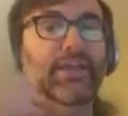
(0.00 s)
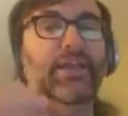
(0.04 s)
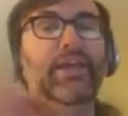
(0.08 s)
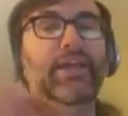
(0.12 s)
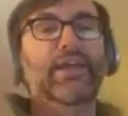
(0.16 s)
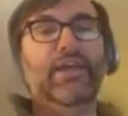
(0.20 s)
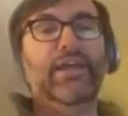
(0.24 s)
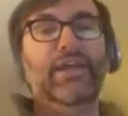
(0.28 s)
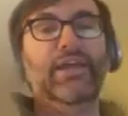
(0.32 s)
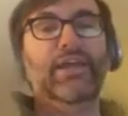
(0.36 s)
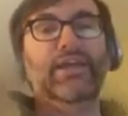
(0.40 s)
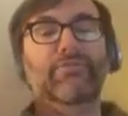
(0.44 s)

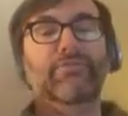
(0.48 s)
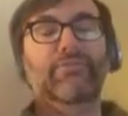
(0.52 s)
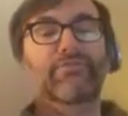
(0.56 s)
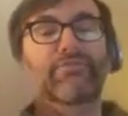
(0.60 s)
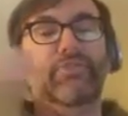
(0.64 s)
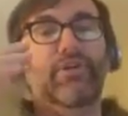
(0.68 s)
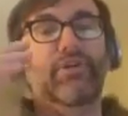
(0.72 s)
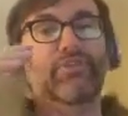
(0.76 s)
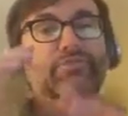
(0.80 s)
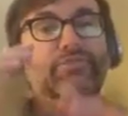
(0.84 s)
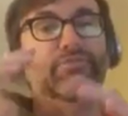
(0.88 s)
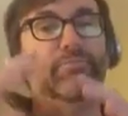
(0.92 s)
It
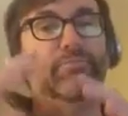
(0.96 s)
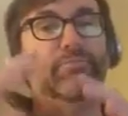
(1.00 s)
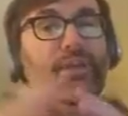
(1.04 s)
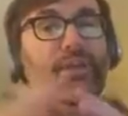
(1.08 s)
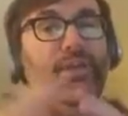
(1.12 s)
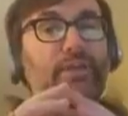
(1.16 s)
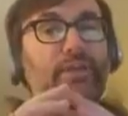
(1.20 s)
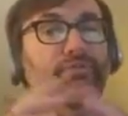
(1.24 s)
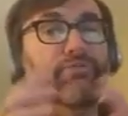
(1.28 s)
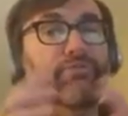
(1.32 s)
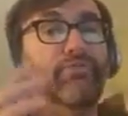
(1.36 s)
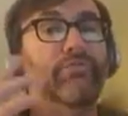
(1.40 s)
involves being
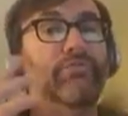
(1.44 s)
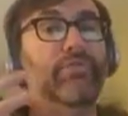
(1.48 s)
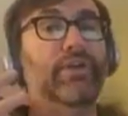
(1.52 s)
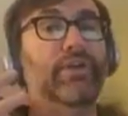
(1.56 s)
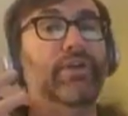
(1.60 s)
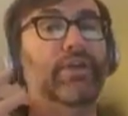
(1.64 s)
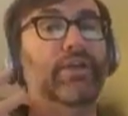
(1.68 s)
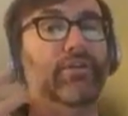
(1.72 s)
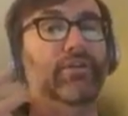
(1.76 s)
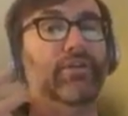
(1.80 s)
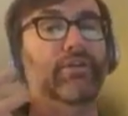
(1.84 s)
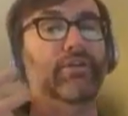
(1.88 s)

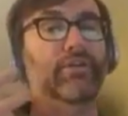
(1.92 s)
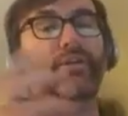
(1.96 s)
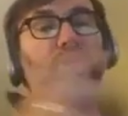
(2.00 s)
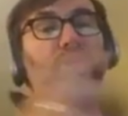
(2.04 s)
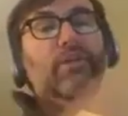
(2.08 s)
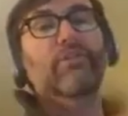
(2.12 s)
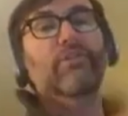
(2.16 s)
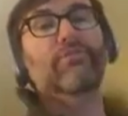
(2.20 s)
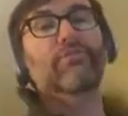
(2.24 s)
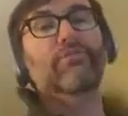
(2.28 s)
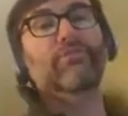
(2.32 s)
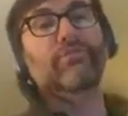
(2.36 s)
freer
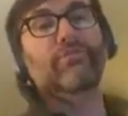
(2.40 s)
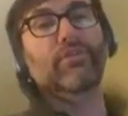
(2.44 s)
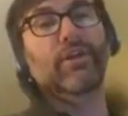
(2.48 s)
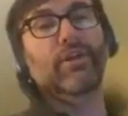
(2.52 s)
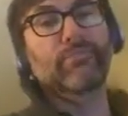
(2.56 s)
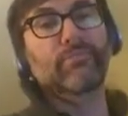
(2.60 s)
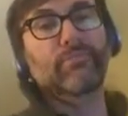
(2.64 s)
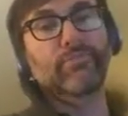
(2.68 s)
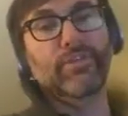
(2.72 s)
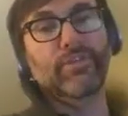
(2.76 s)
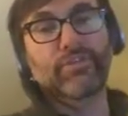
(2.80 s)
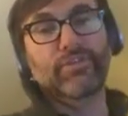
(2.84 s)
from
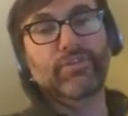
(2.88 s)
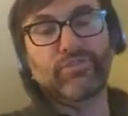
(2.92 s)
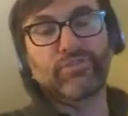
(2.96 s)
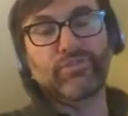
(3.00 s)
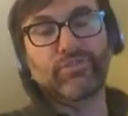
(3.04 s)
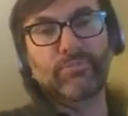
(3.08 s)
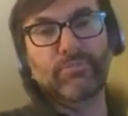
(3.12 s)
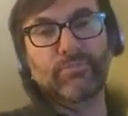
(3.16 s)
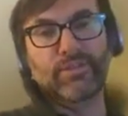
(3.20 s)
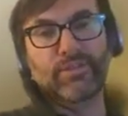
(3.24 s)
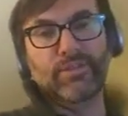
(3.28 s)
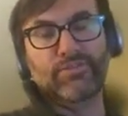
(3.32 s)
the trauma
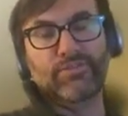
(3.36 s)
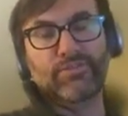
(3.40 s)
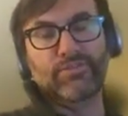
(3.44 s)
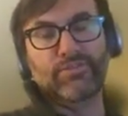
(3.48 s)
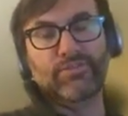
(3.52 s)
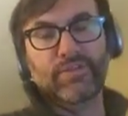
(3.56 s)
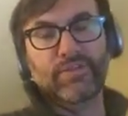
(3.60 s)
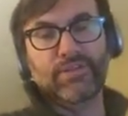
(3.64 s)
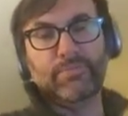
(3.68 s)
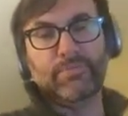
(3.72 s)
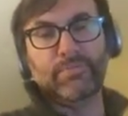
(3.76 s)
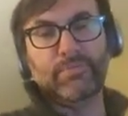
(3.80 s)
that you've
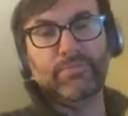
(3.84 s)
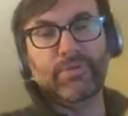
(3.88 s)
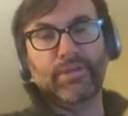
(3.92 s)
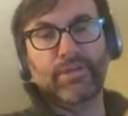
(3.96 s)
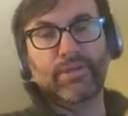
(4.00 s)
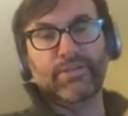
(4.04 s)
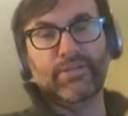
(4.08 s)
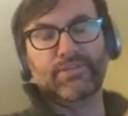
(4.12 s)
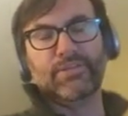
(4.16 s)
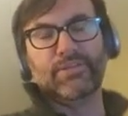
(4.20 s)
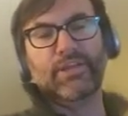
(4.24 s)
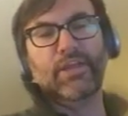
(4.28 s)
experienced.